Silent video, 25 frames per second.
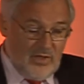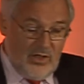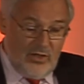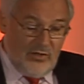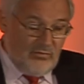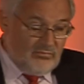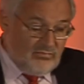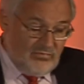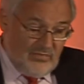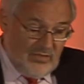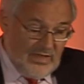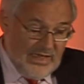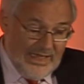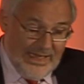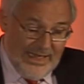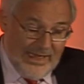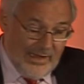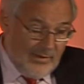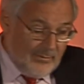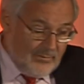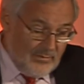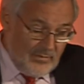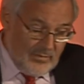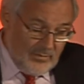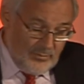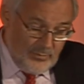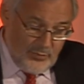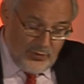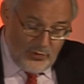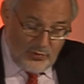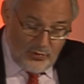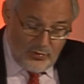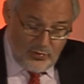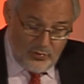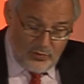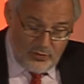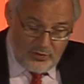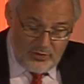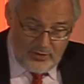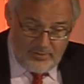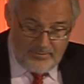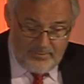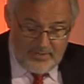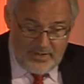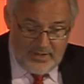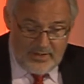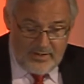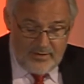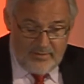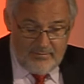lamb, pork,
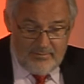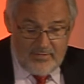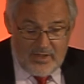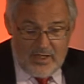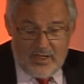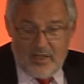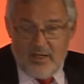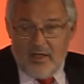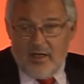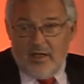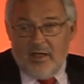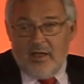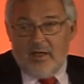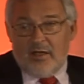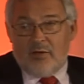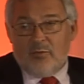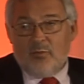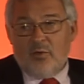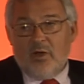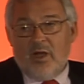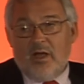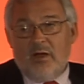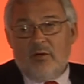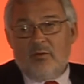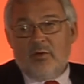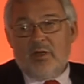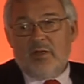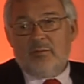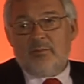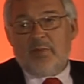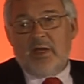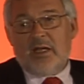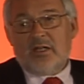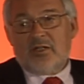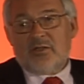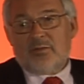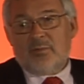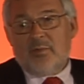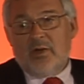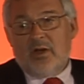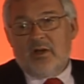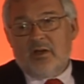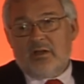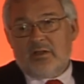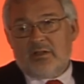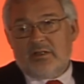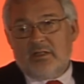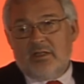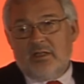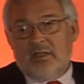where we
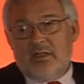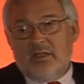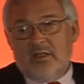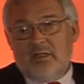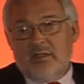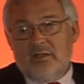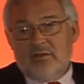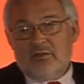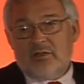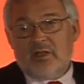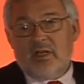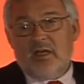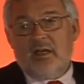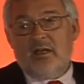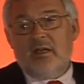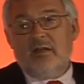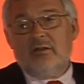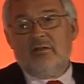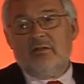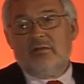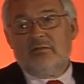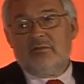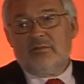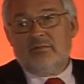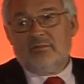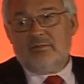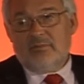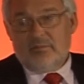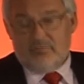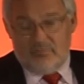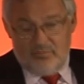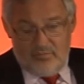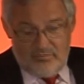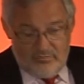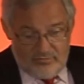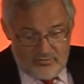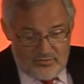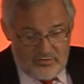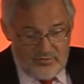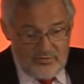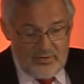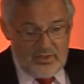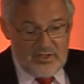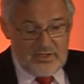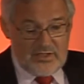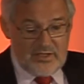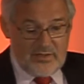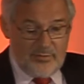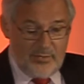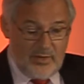benchmarked the UK
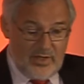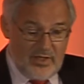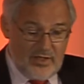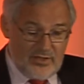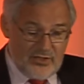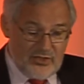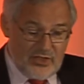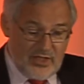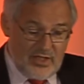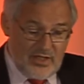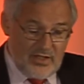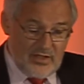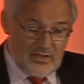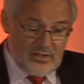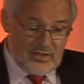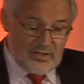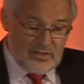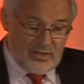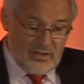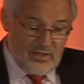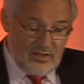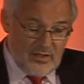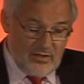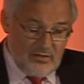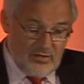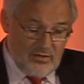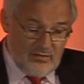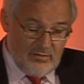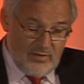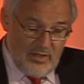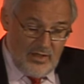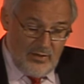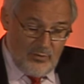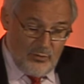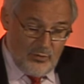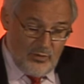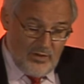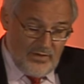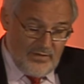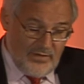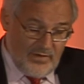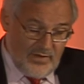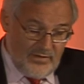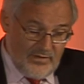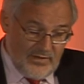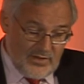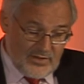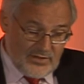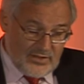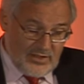supply chains with
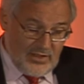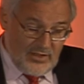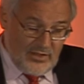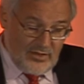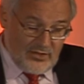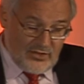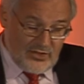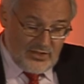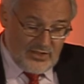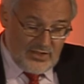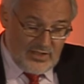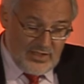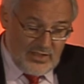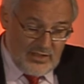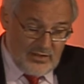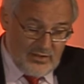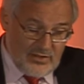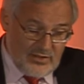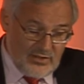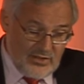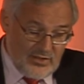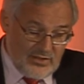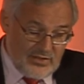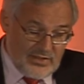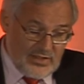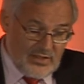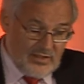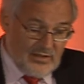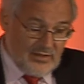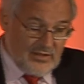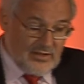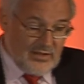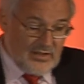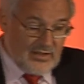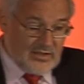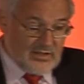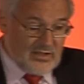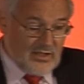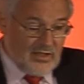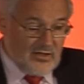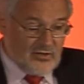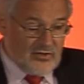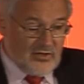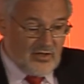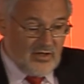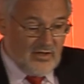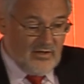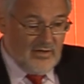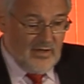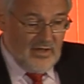others in Argentina, New Zealand,
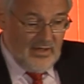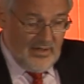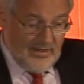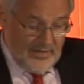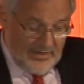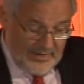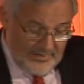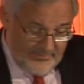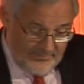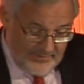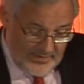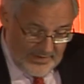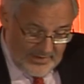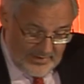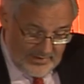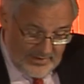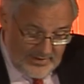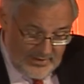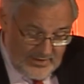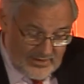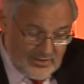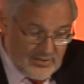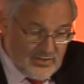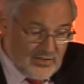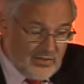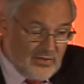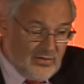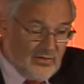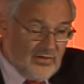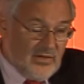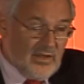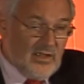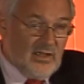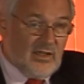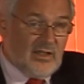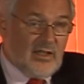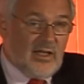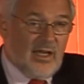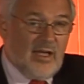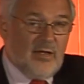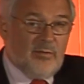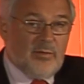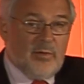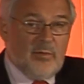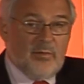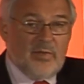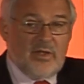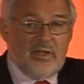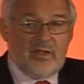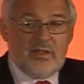etc. And that led to the
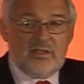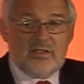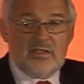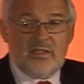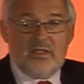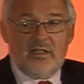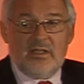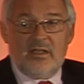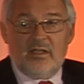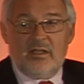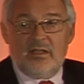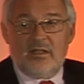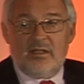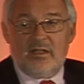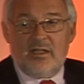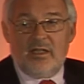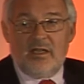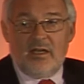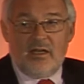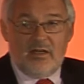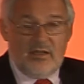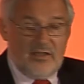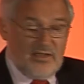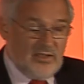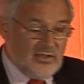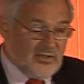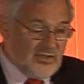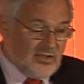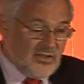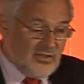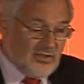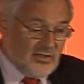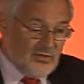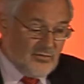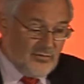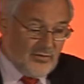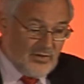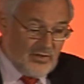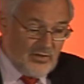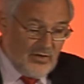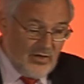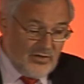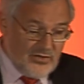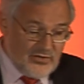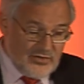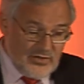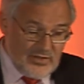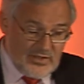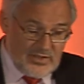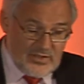capability at the Institute for
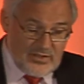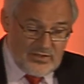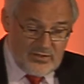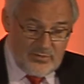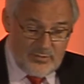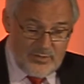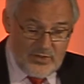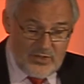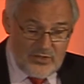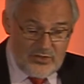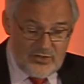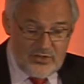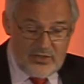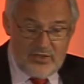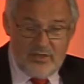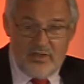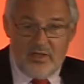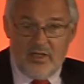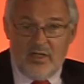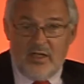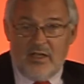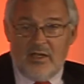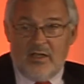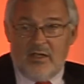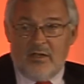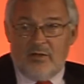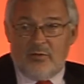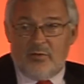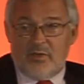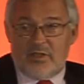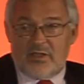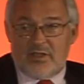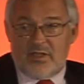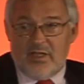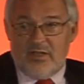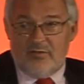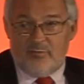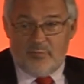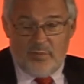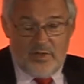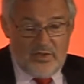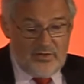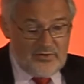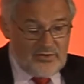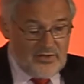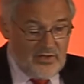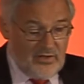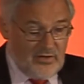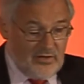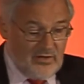Grocery Distribution, which they've built
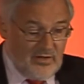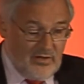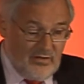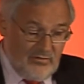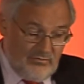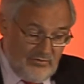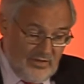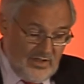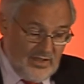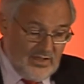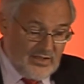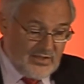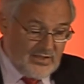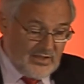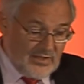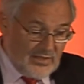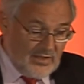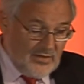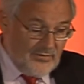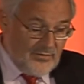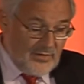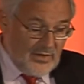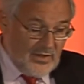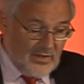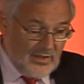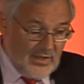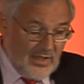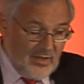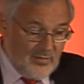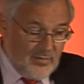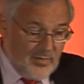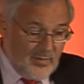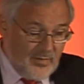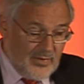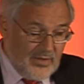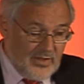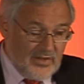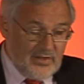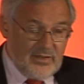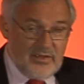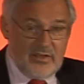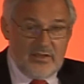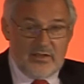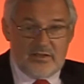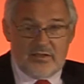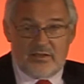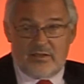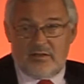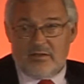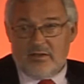on a really significant capability
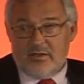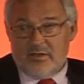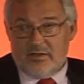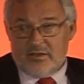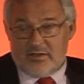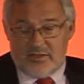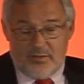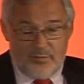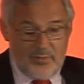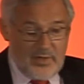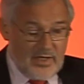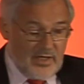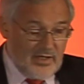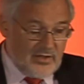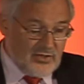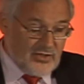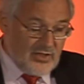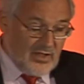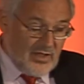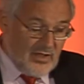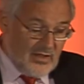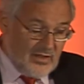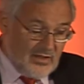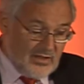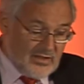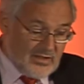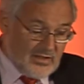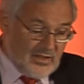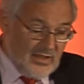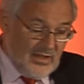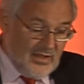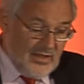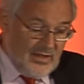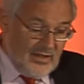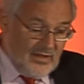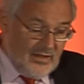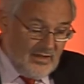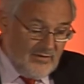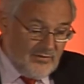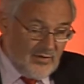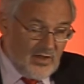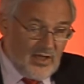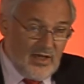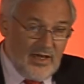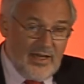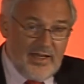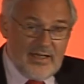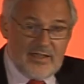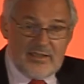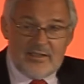in supply chains. They've
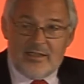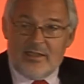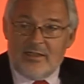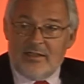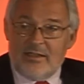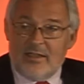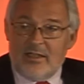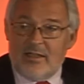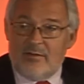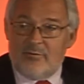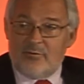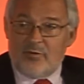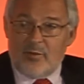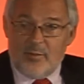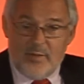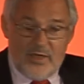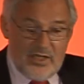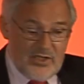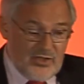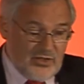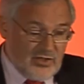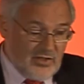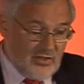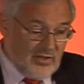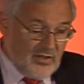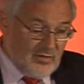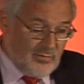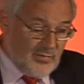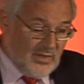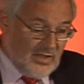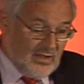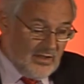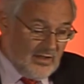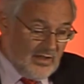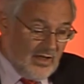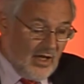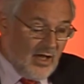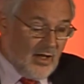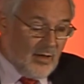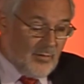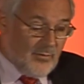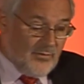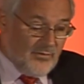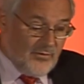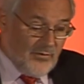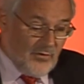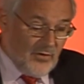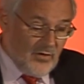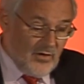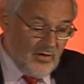collected the information and been a hub
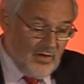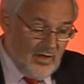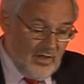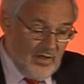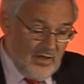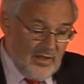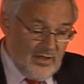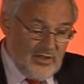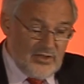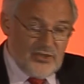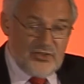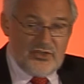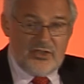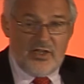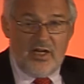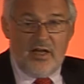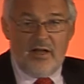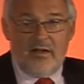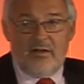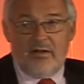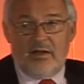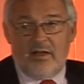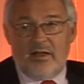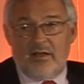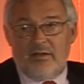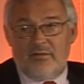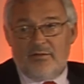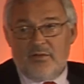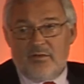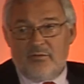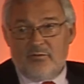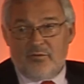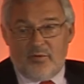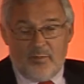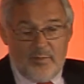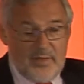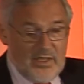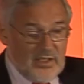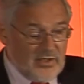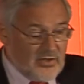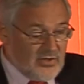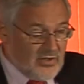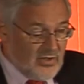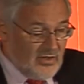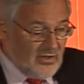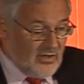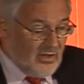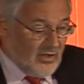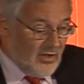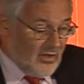for sharing of
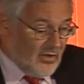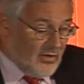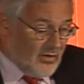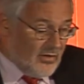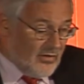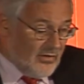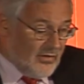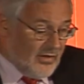information on